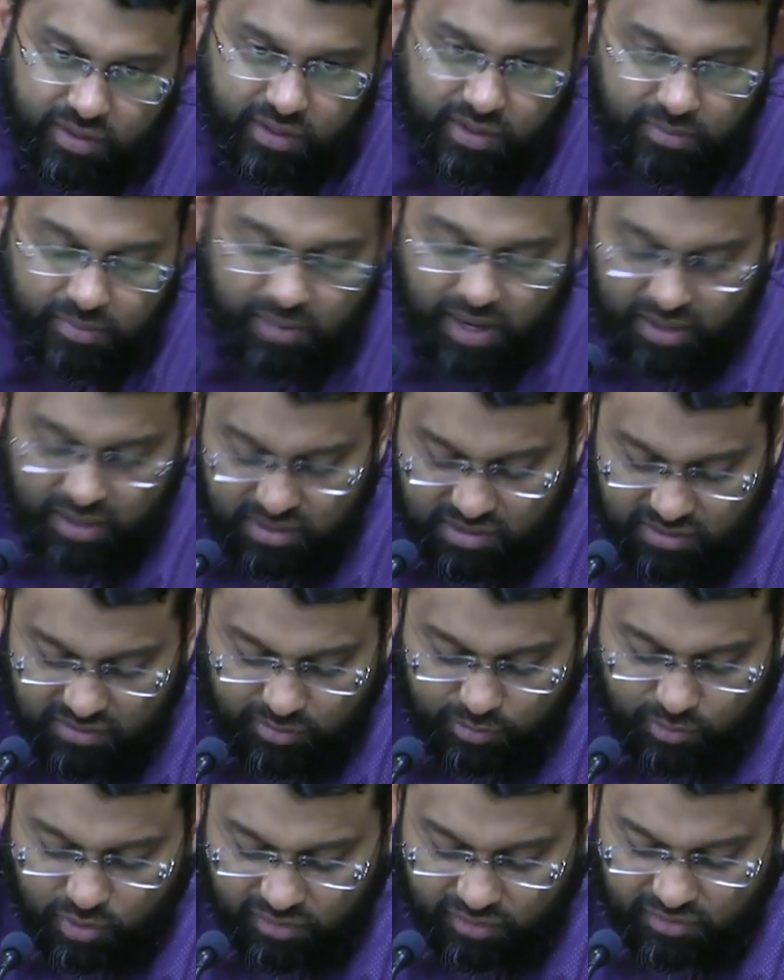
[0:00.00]
companions of the
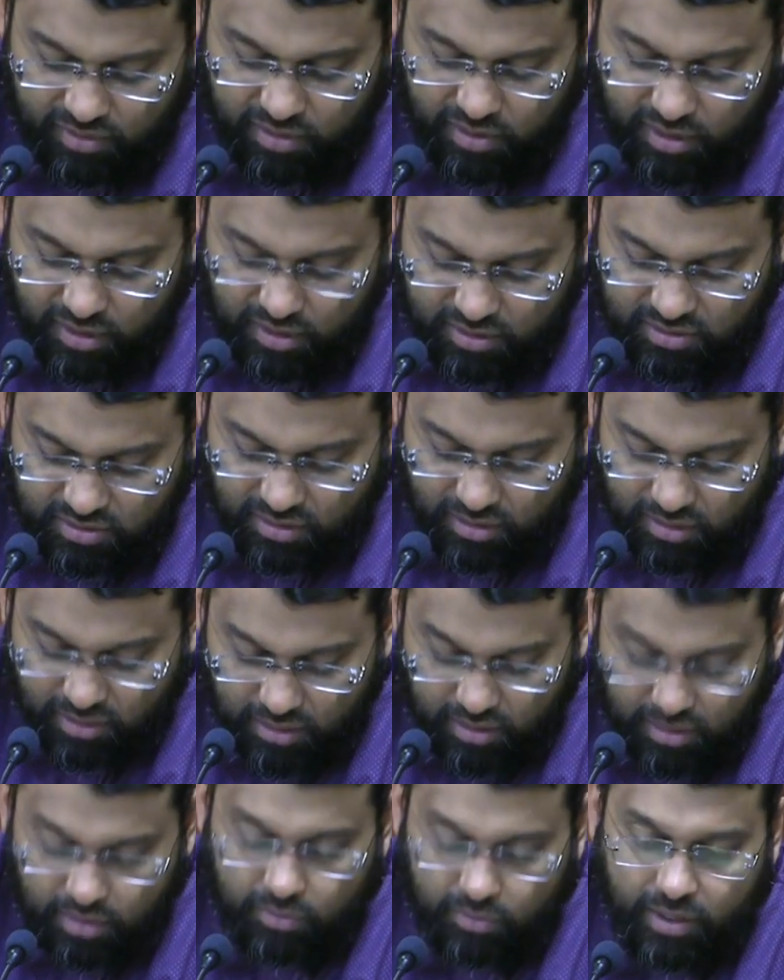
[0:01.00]
Prophet
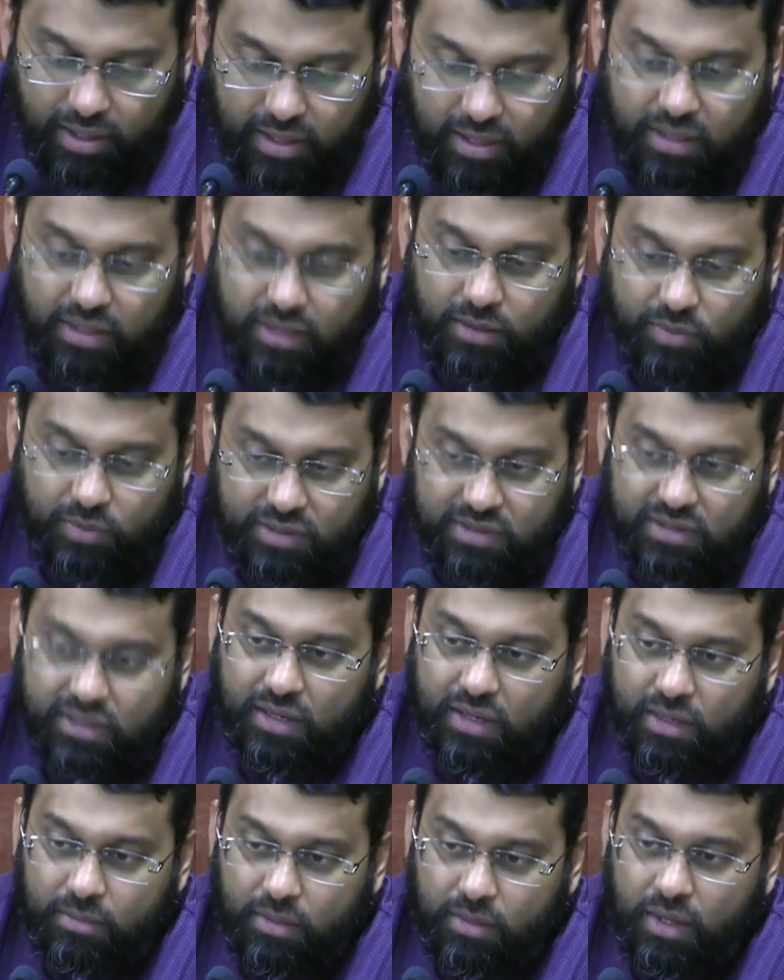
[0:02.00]
sallallahu alaihi
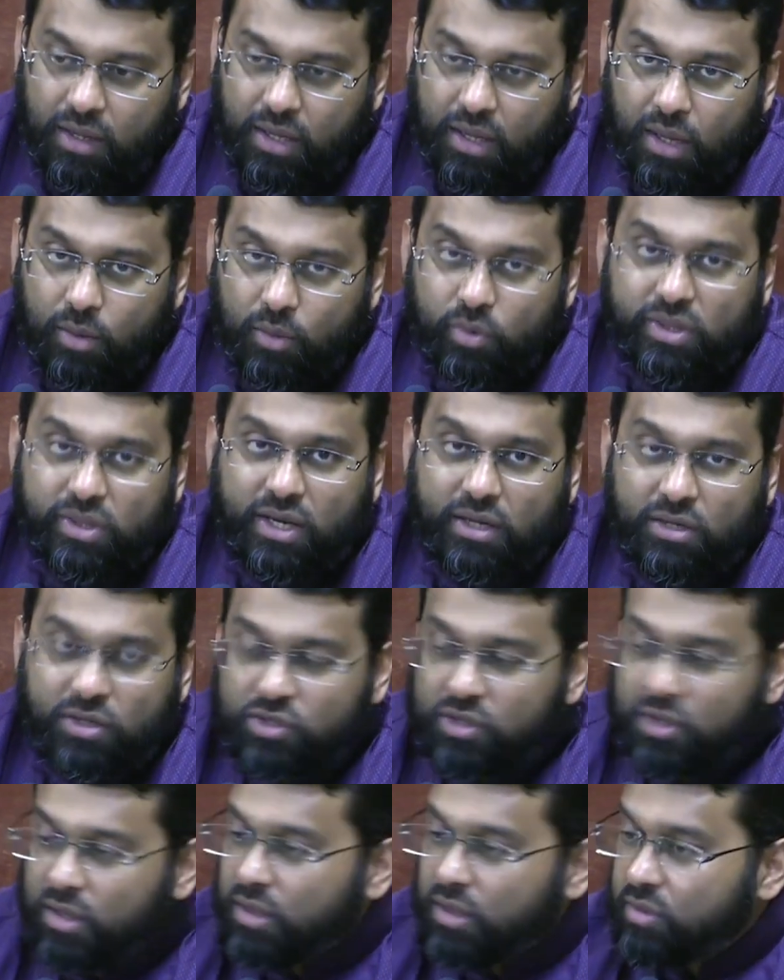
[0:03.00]
wasallam. And with that,
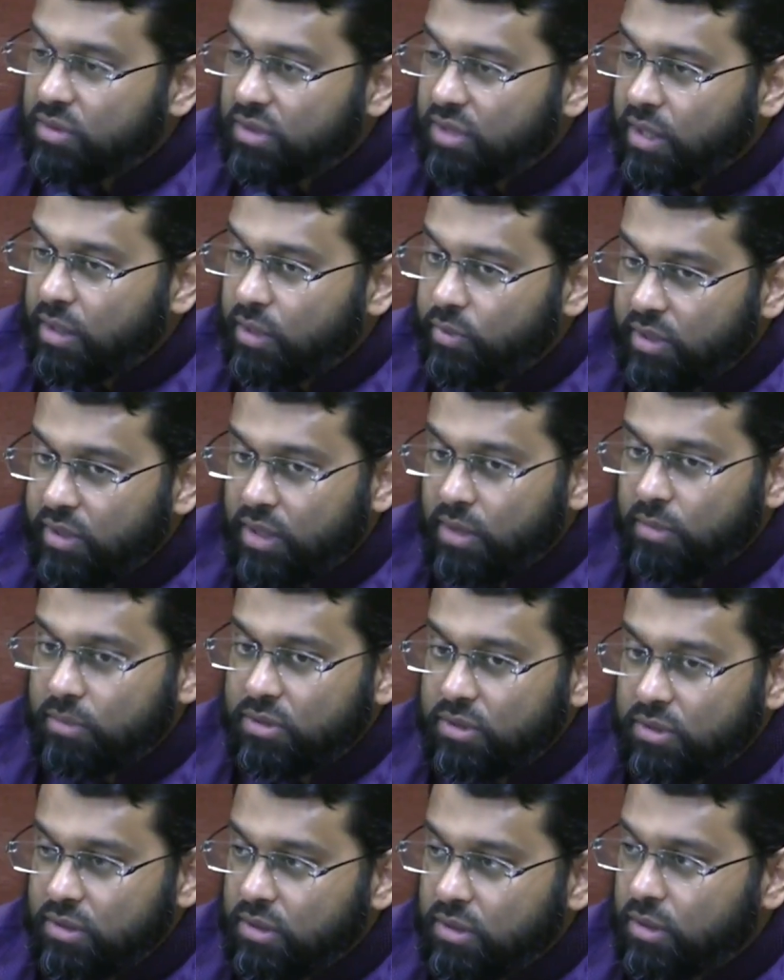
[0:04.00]
inshallah ta'ala, we come
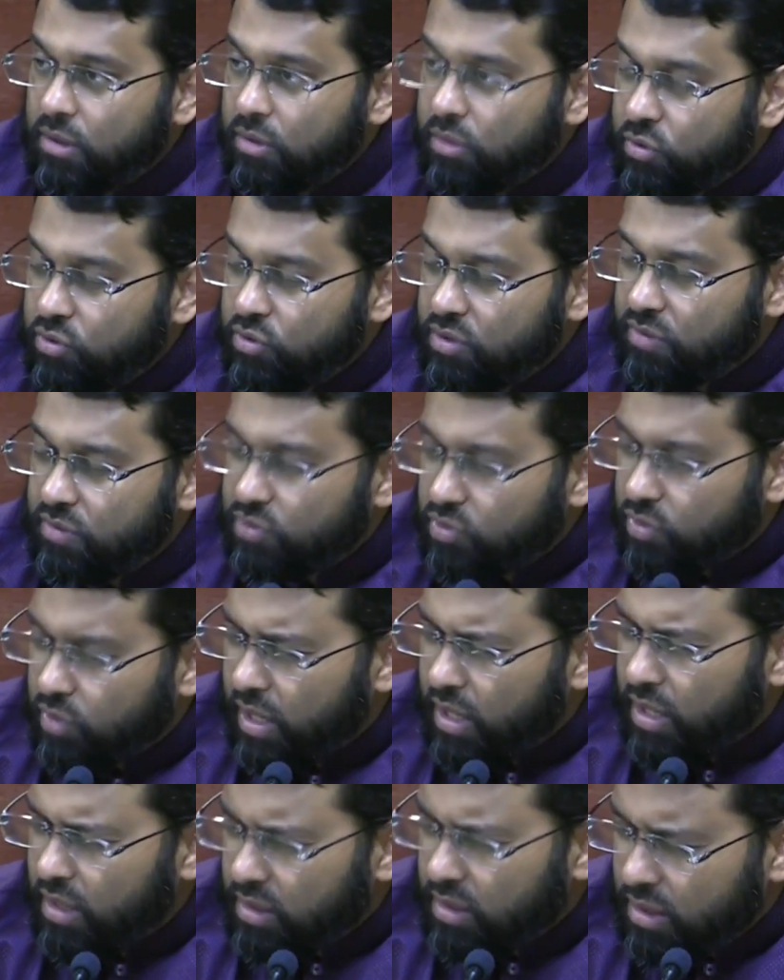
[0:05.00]
to the conclusion of
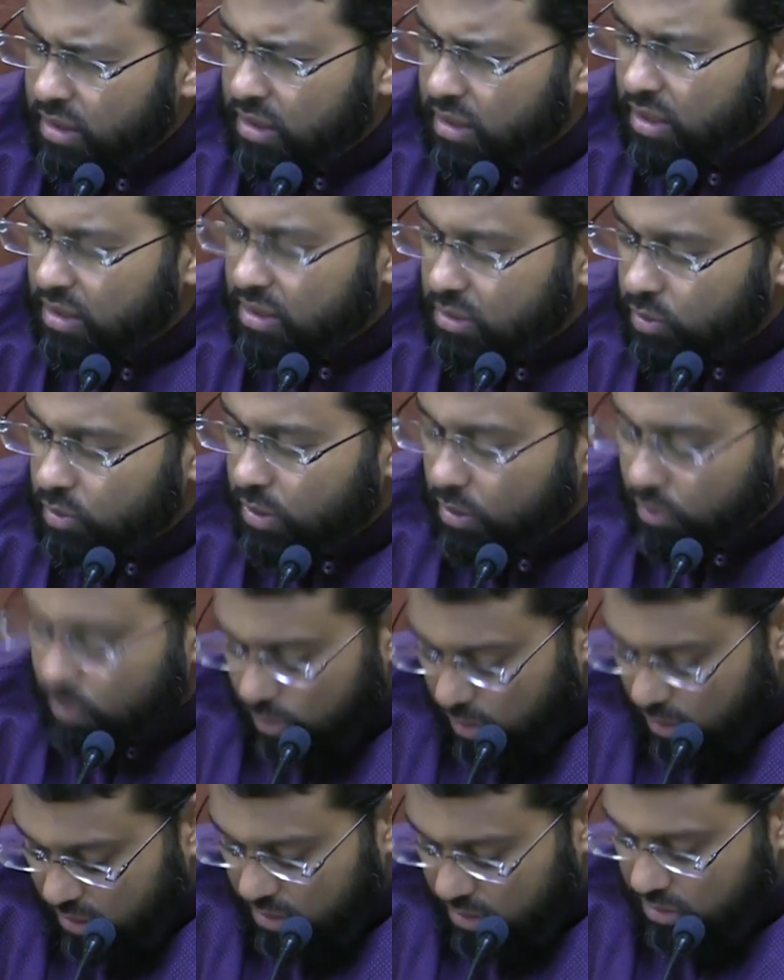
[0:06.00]
Suhail, and then next week we
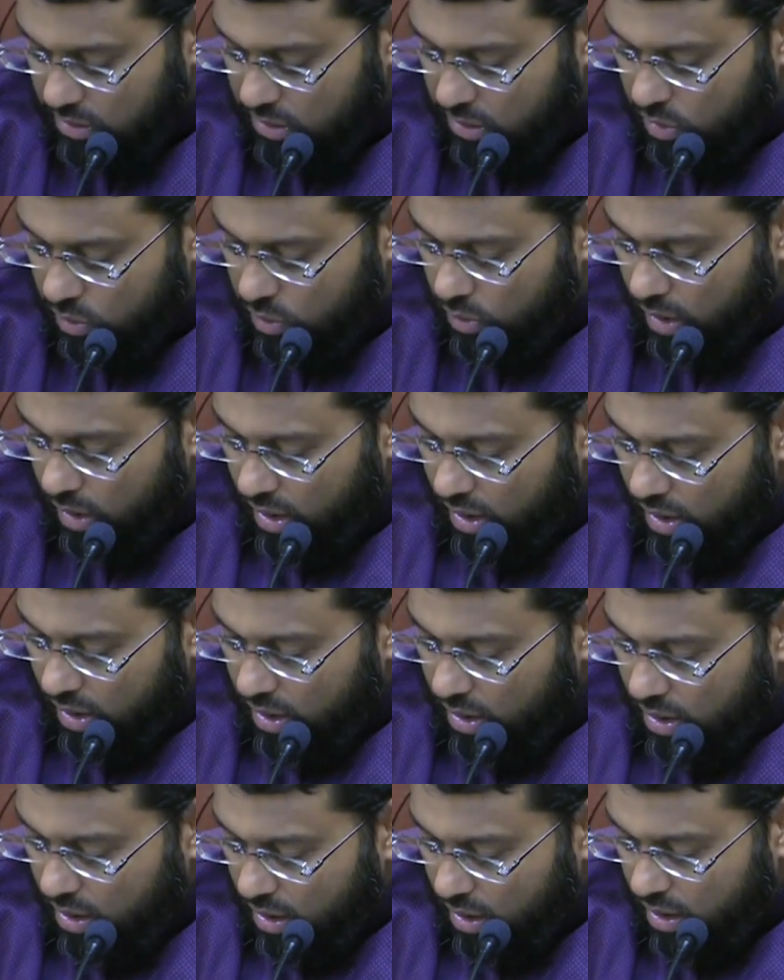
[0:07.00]
will continue.
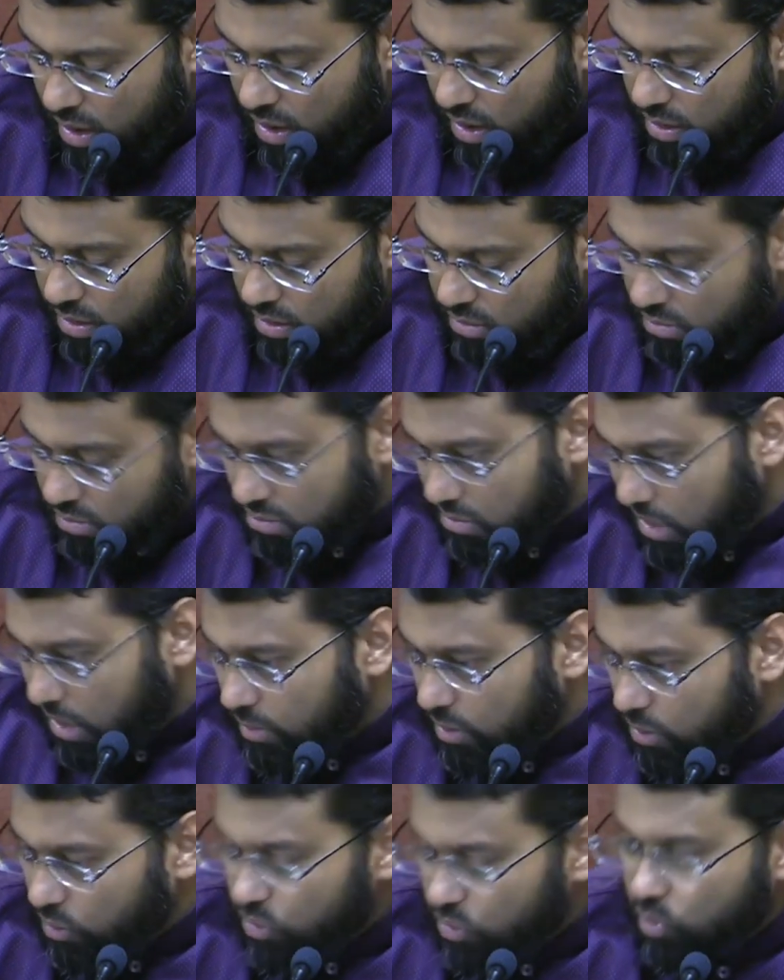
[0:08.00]
Uh,
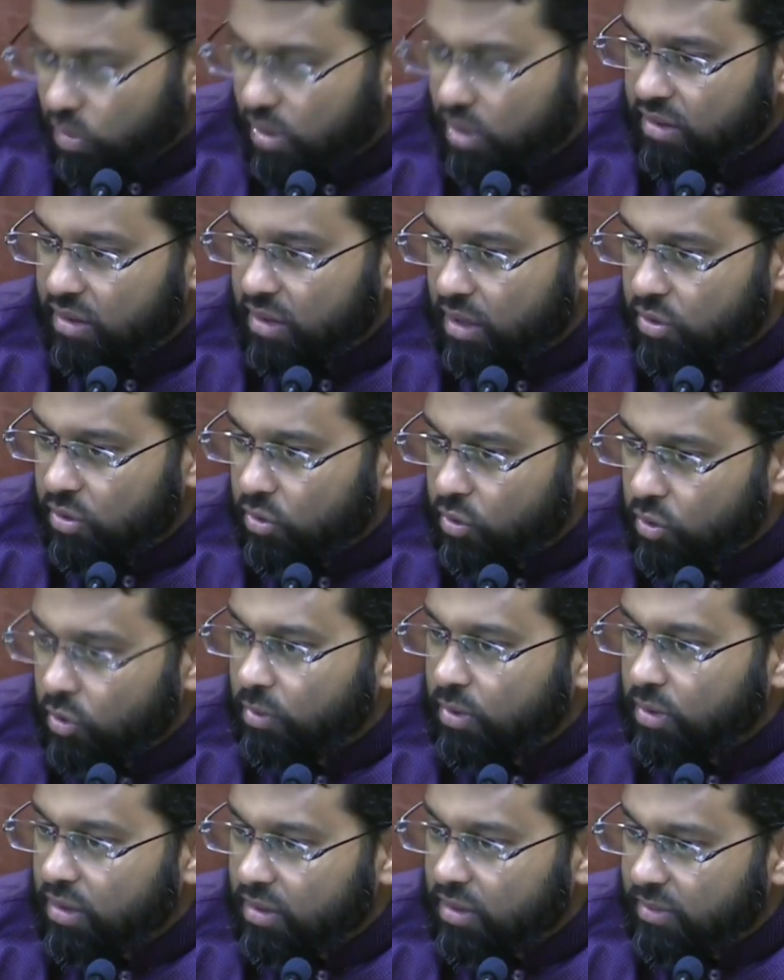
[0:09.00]
maybe we'll do one of the other
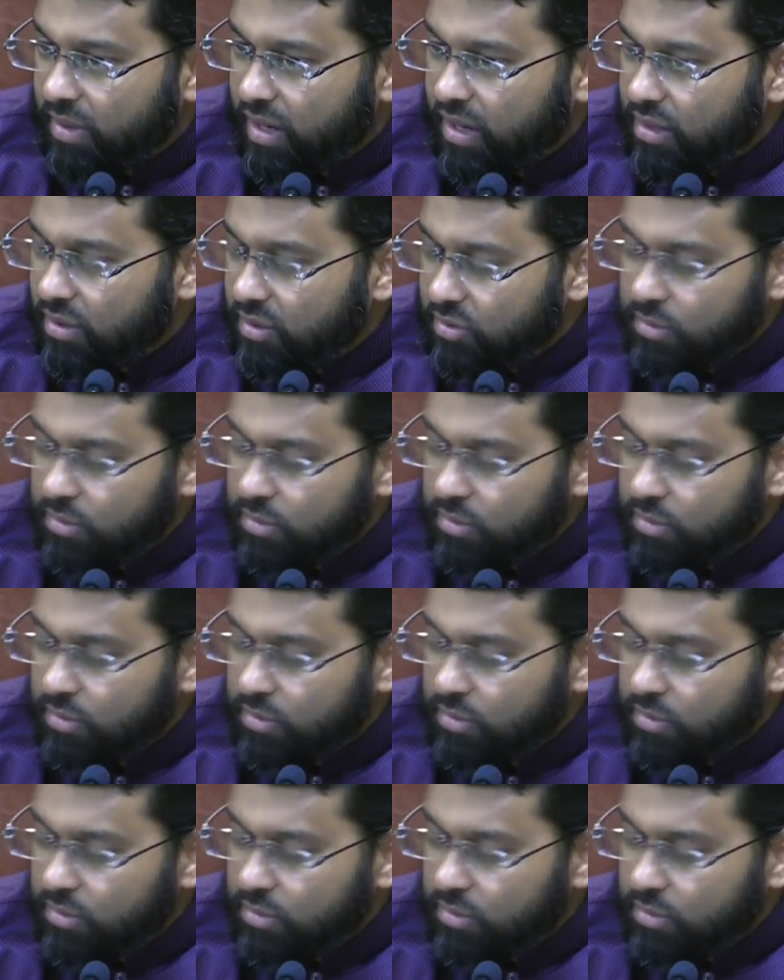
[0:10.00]
noble companions, or